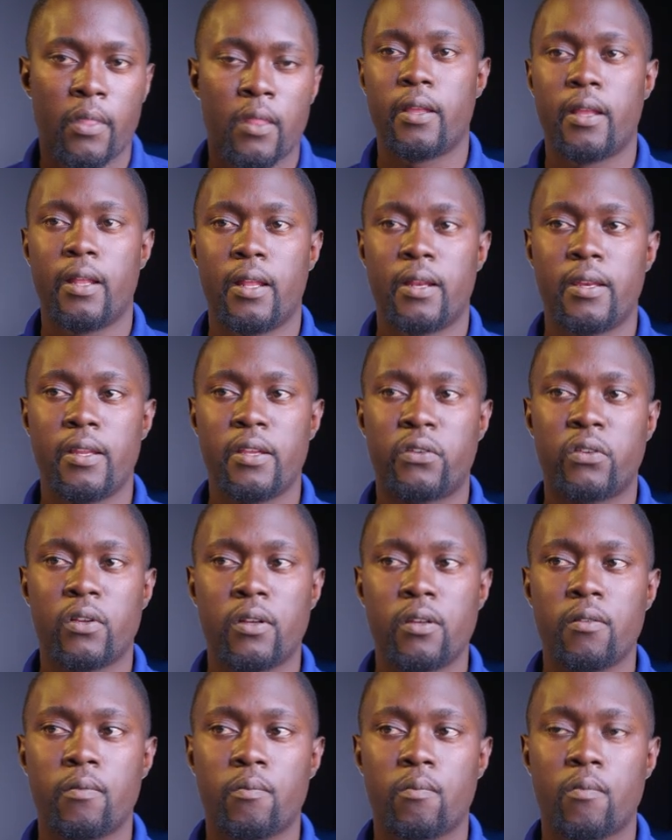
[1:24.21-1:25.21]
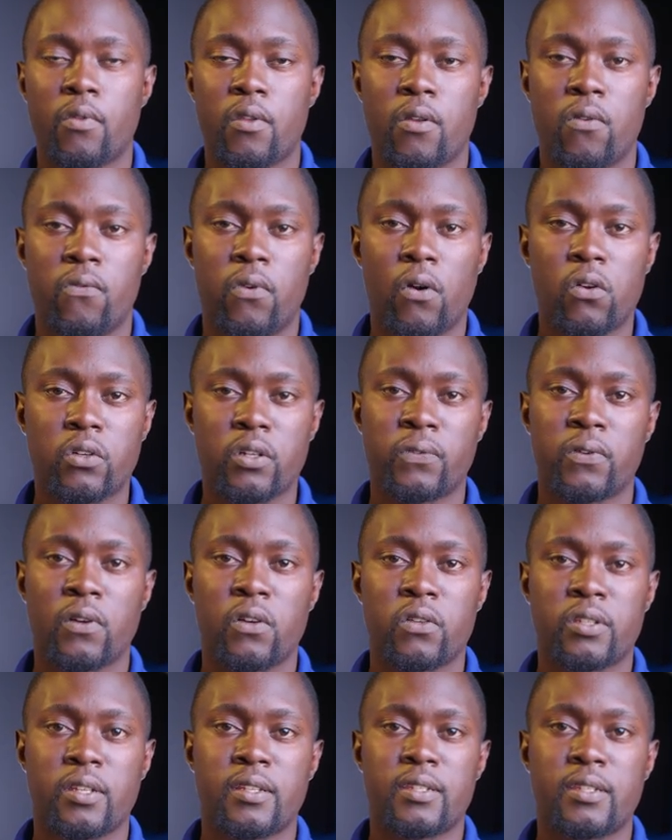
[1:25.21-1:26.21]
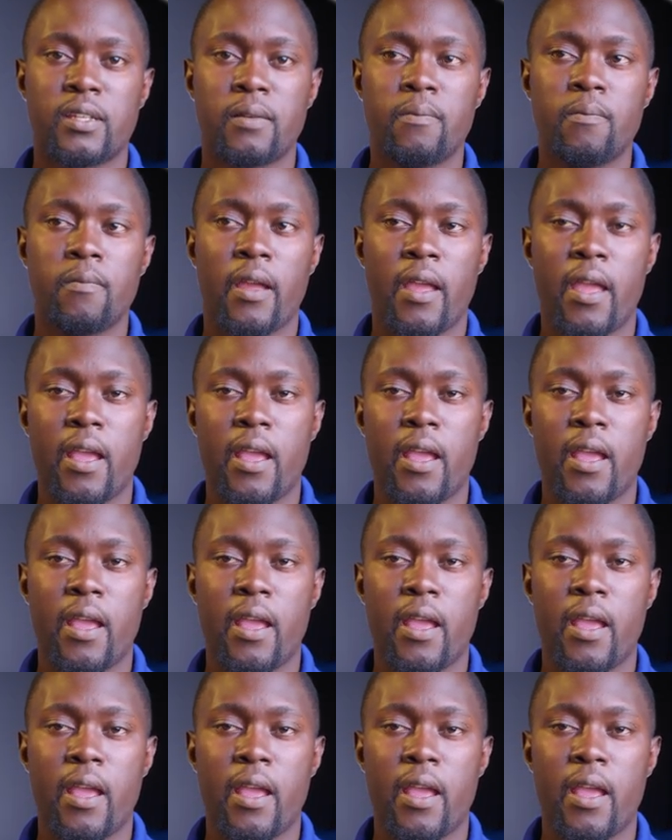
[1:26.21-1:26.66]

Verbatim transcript: In addition, Vultr system